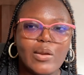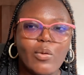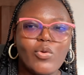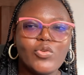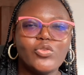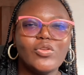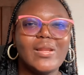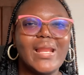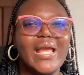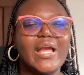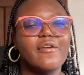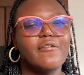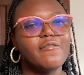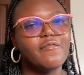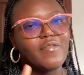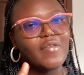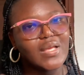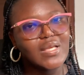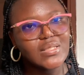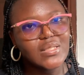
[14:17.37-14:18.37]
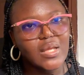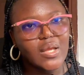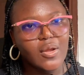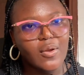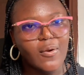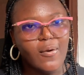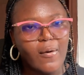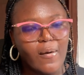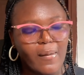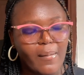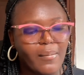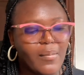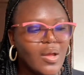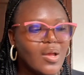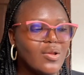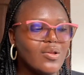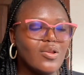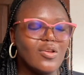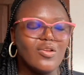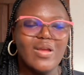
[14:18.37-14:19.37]
There was no fixed income.
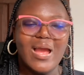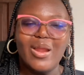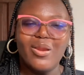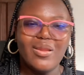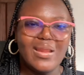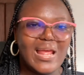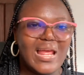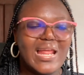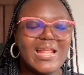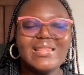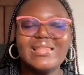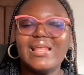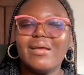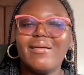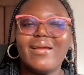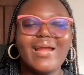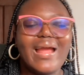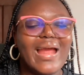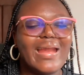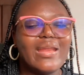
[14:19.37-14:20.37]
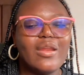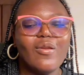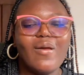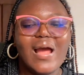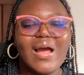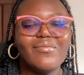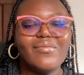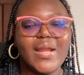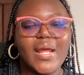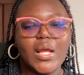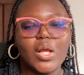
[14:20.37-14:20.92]
I know that anytime I did not have